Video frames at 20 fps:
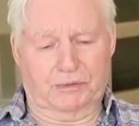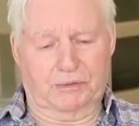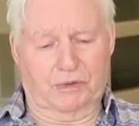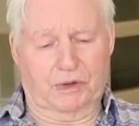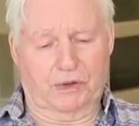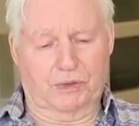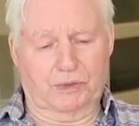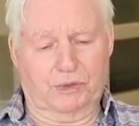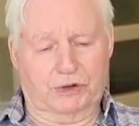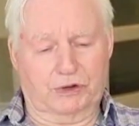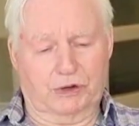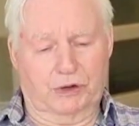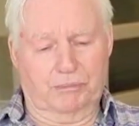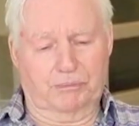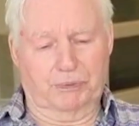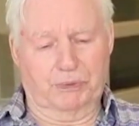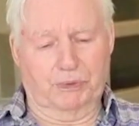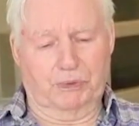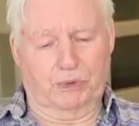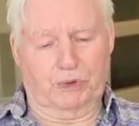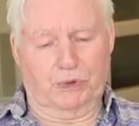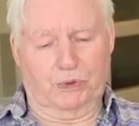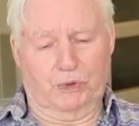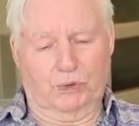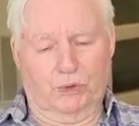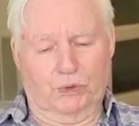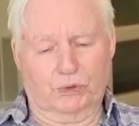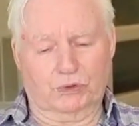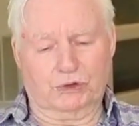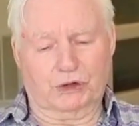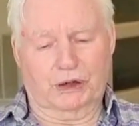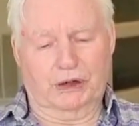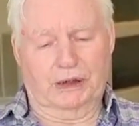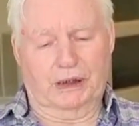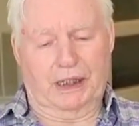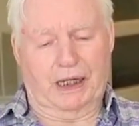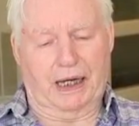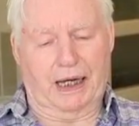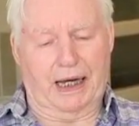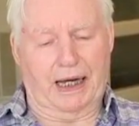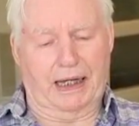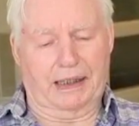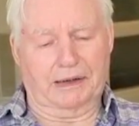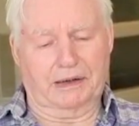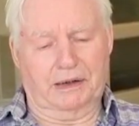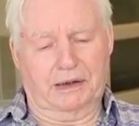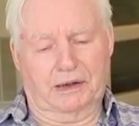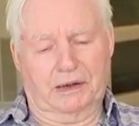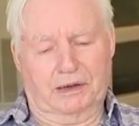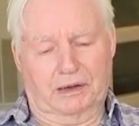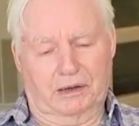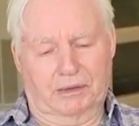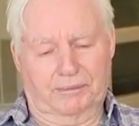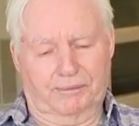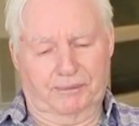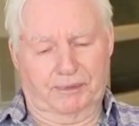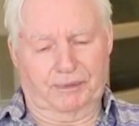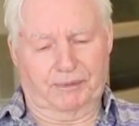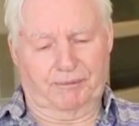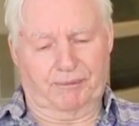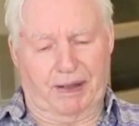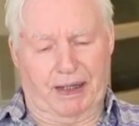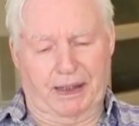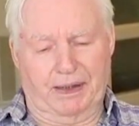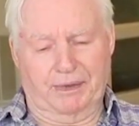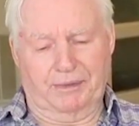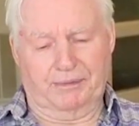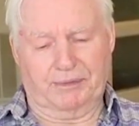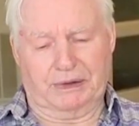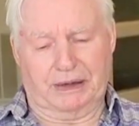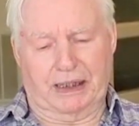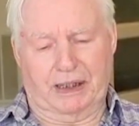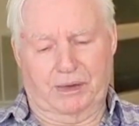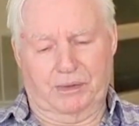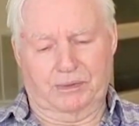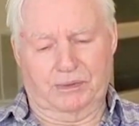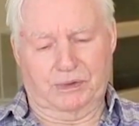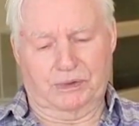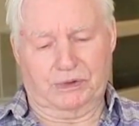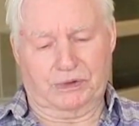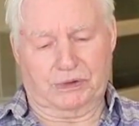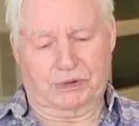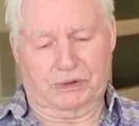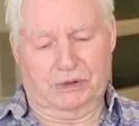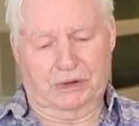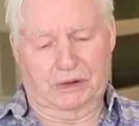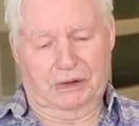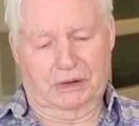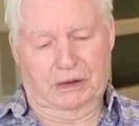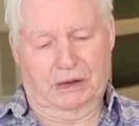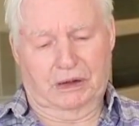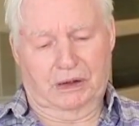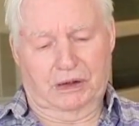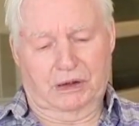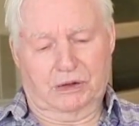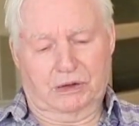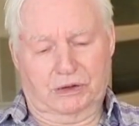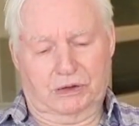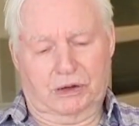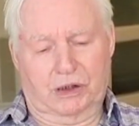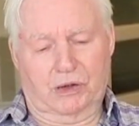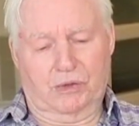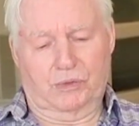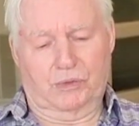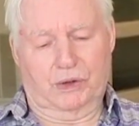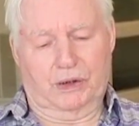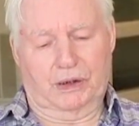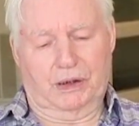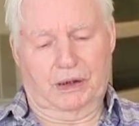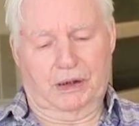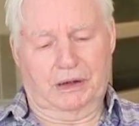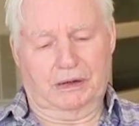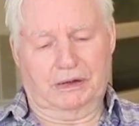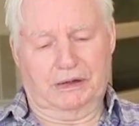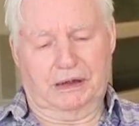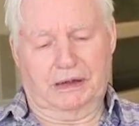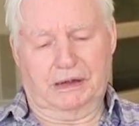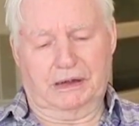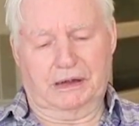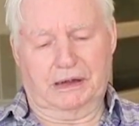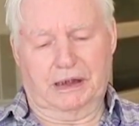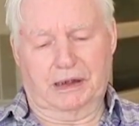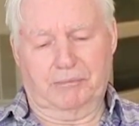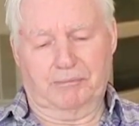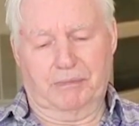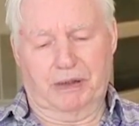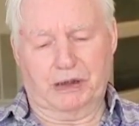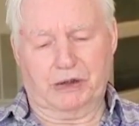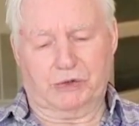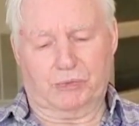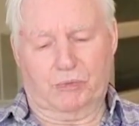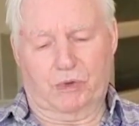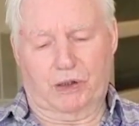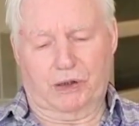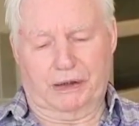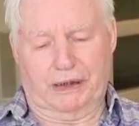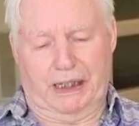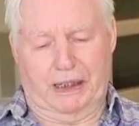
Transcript: wrote a book called Anna of the Five Towns. So, did he miss one